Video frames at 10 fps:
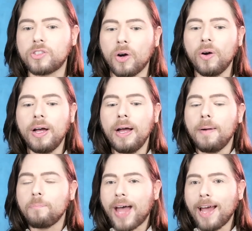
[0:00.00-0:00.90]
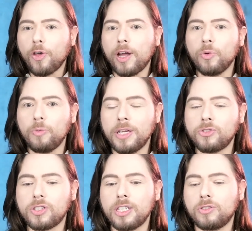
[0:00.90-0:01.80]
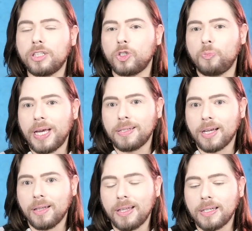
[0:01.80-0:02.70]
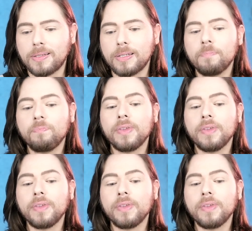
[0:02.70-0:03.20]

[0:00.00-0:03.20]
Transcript: So I thought it would be interesting to touch base on this